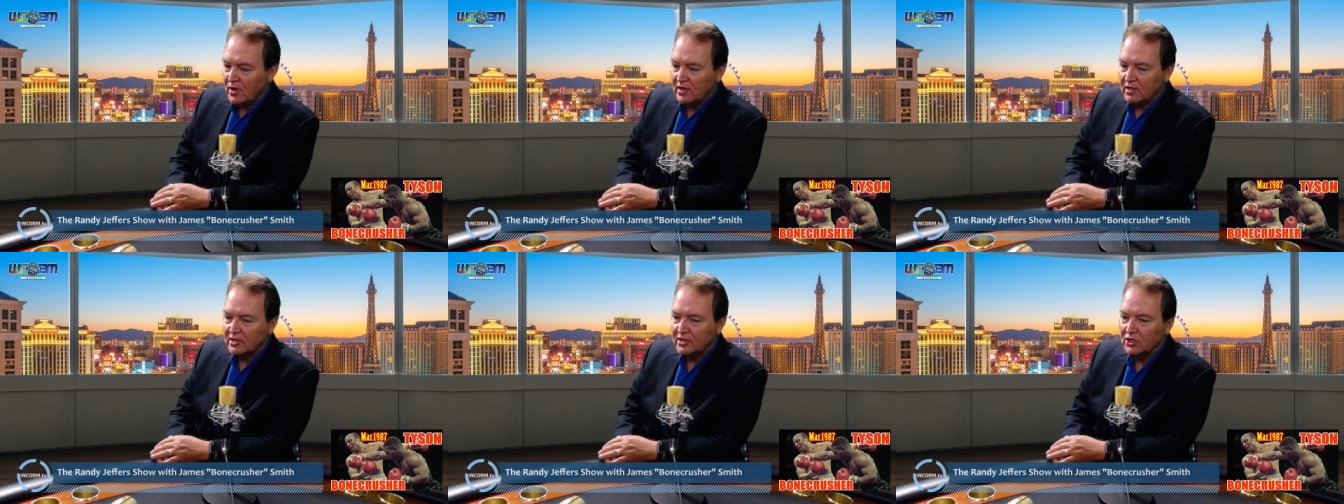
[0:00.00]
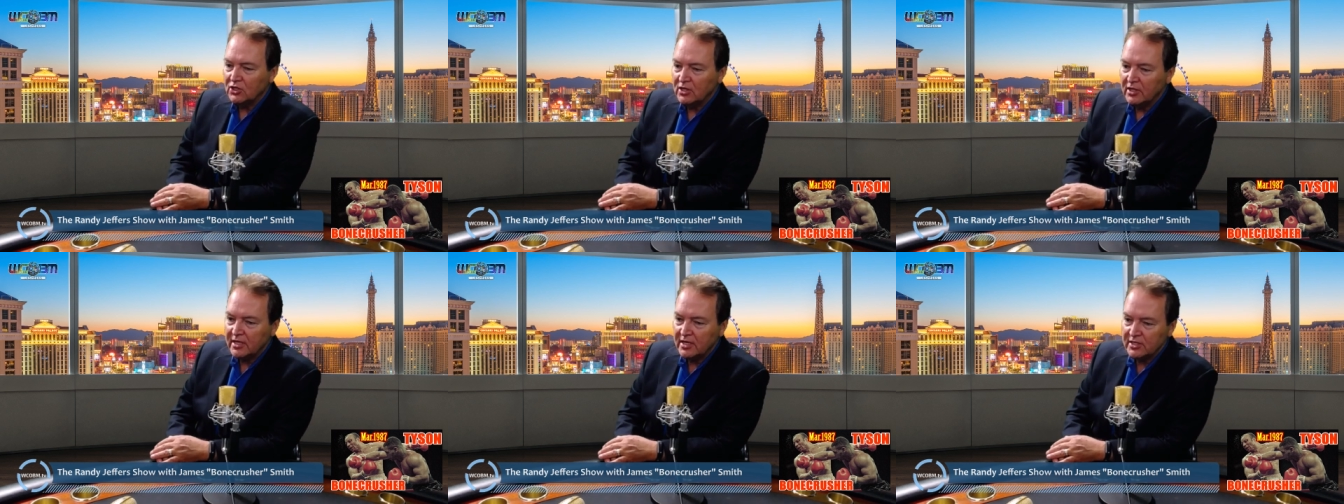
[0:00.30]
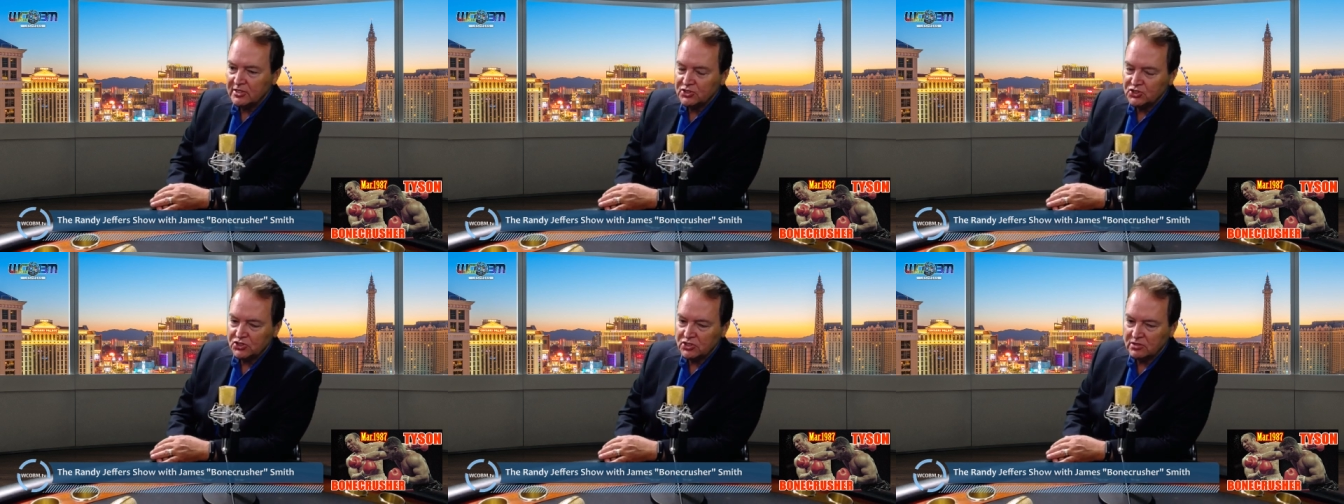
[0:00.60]
had a little
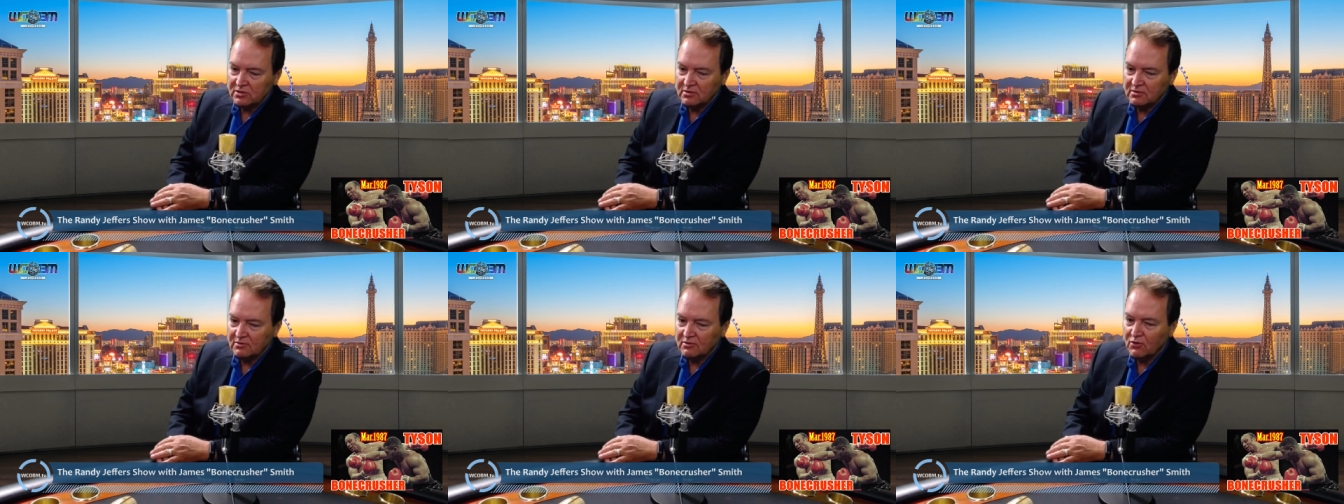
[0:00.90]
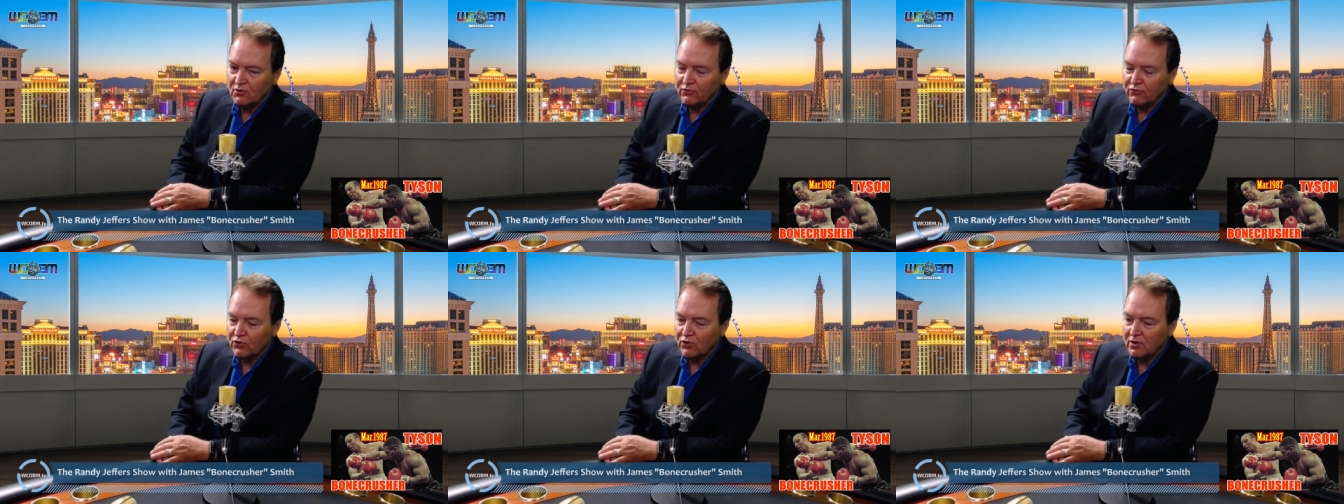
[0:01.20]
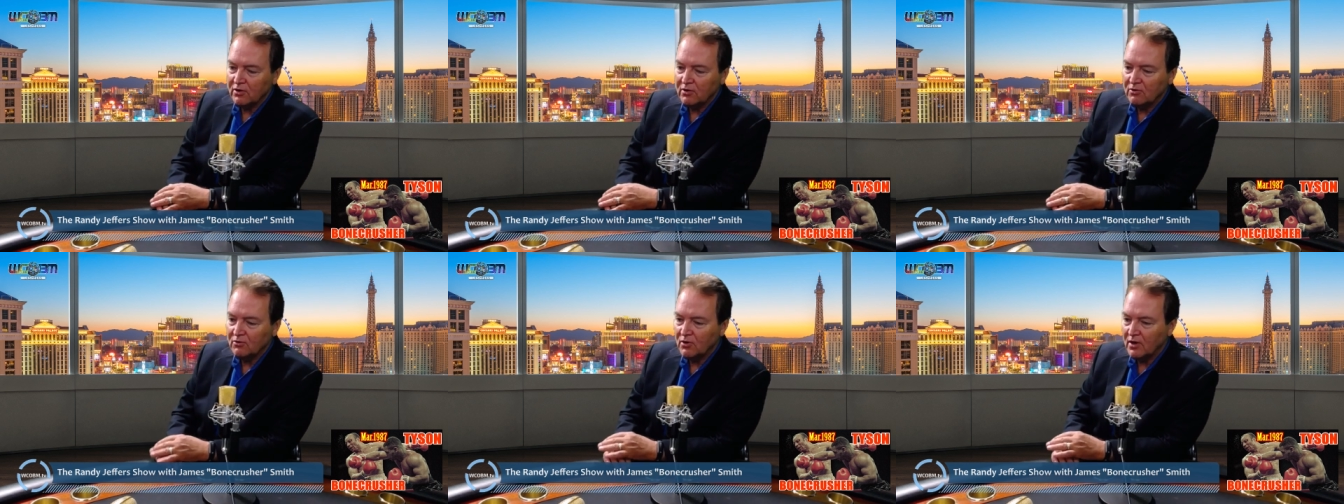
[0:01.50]
edge over
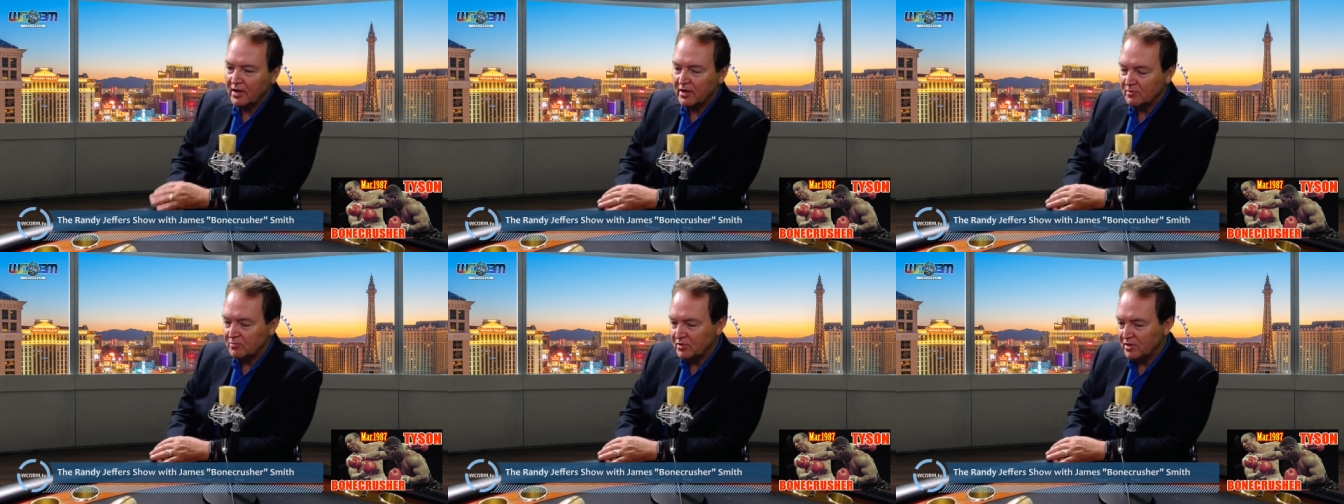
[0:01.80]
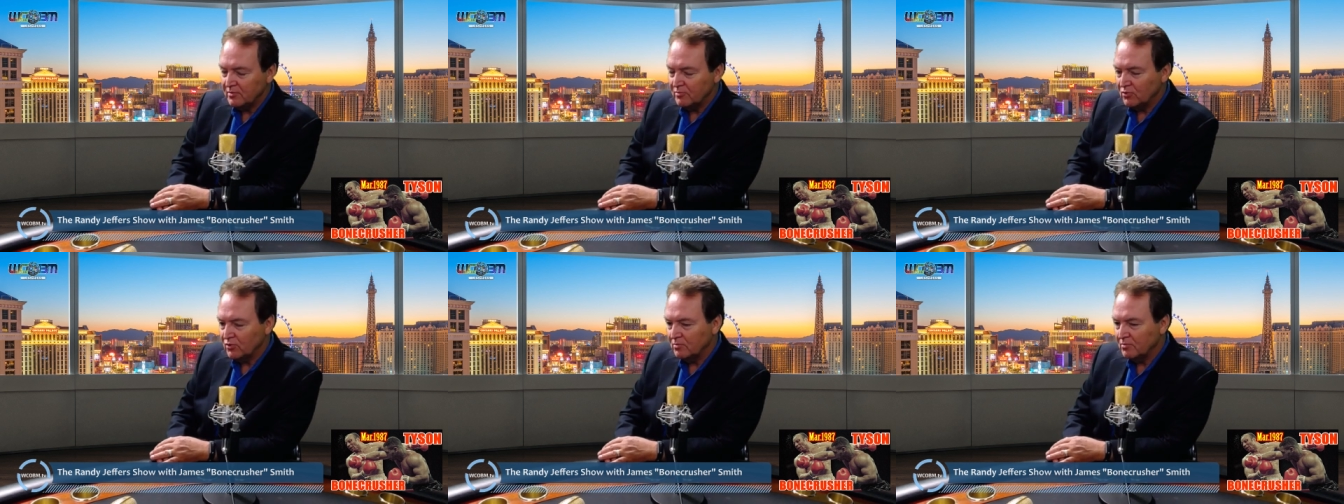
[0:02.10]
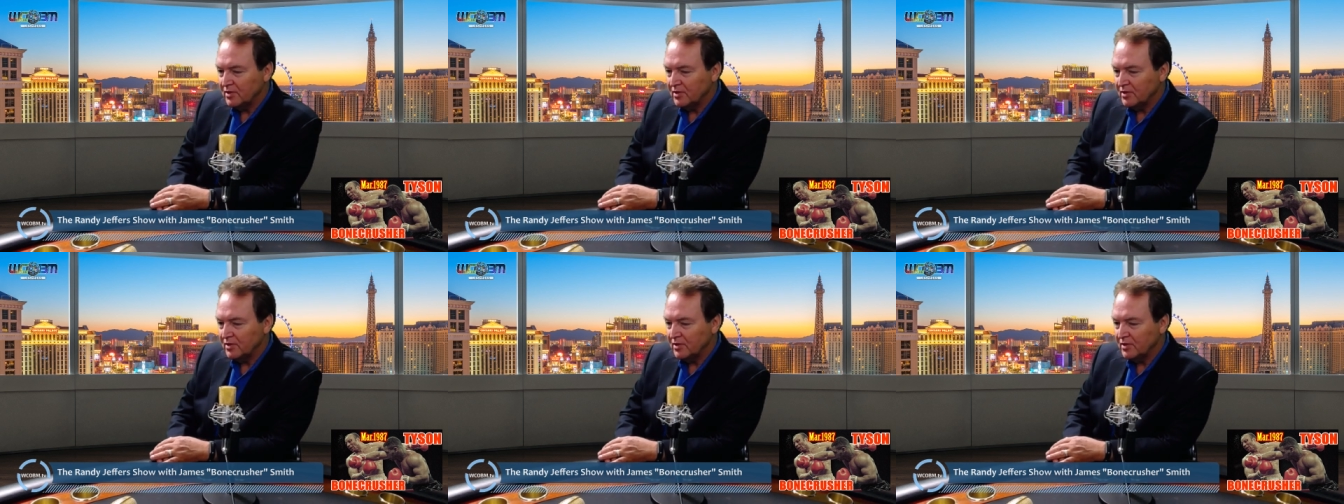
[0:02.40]
a whole lot of people.